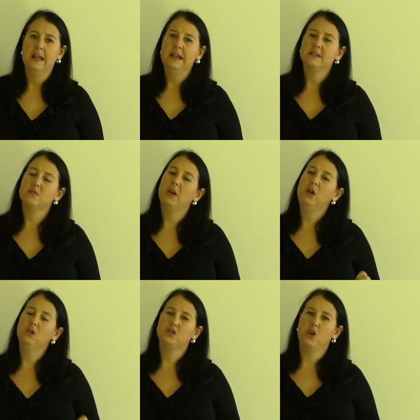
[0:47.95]
It's a really
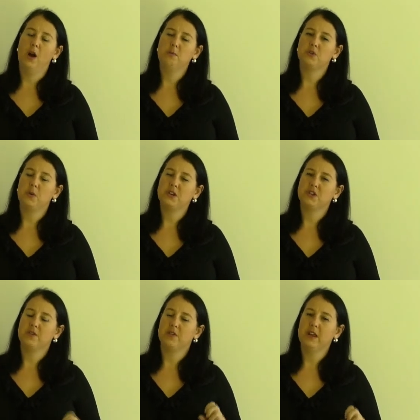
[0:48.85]
good time to
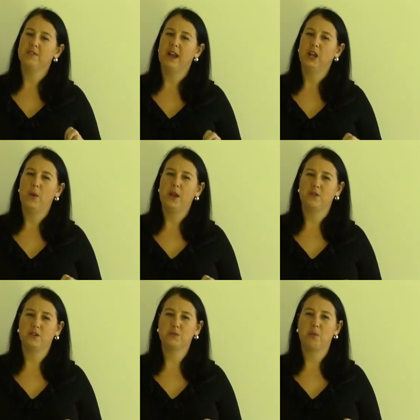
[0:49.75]
actually reevaluate your
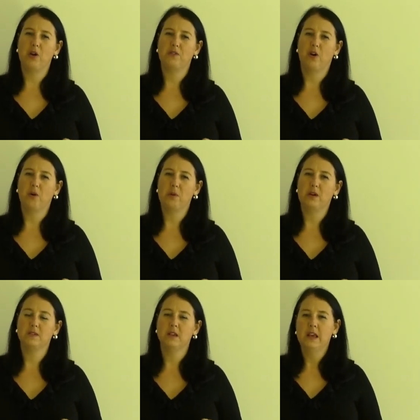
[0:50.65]
risk profile,
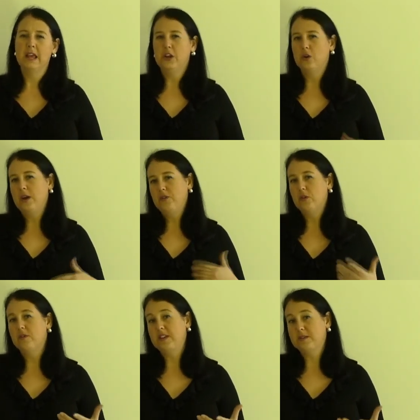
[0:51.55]
because if your
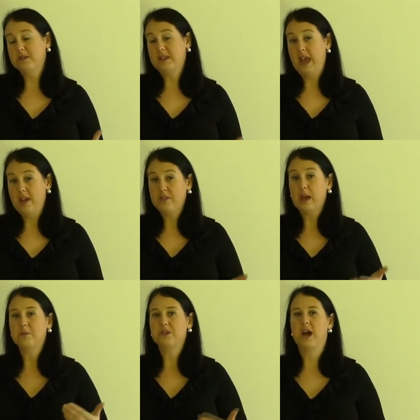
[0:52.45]
investments have
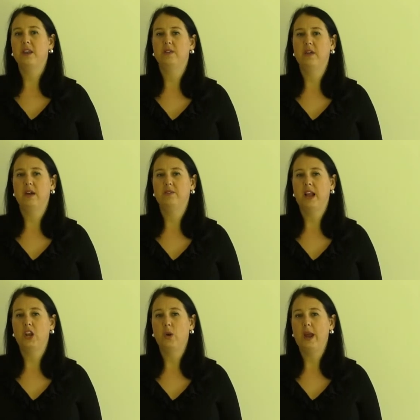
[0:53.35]
come down in
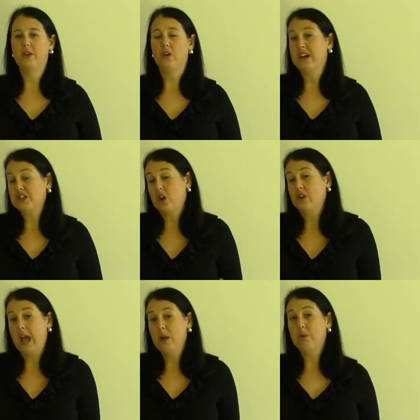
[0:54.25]
value and you're actually
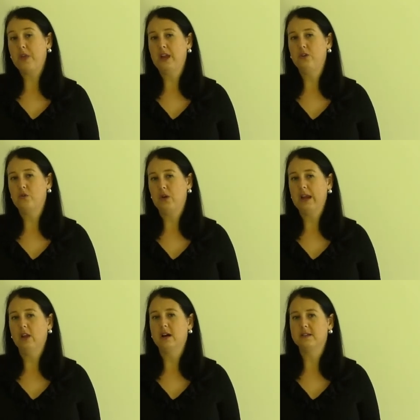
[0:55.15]
okay with that, and you
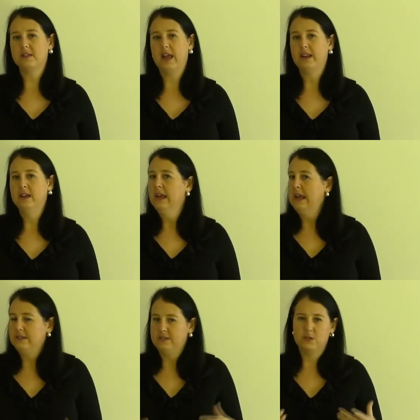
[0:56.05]
realise that
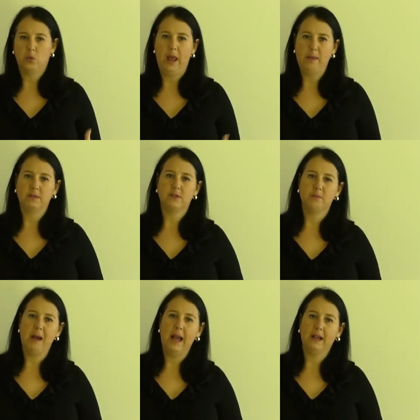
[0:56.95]
it's just what happens in
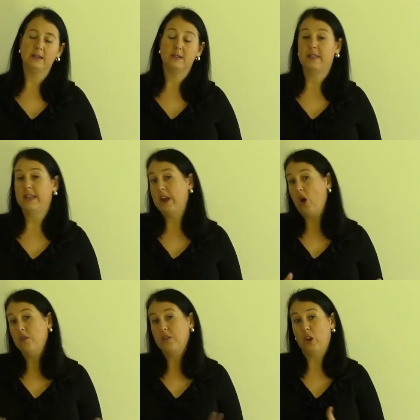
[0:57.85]
markets, and then
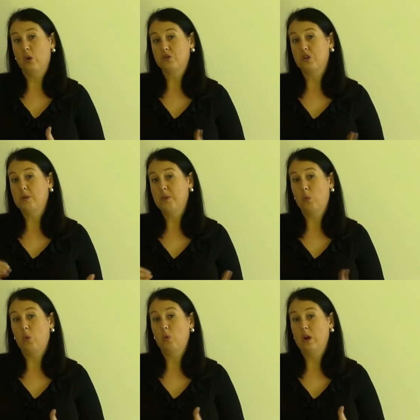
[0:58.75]
over the long term it
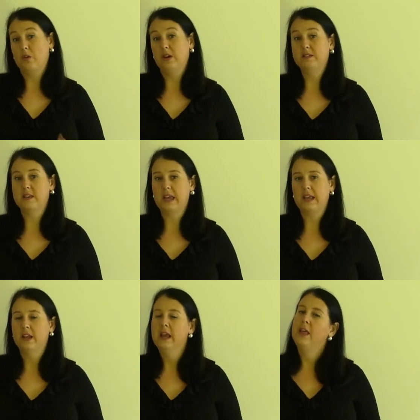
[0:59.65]
will increase again,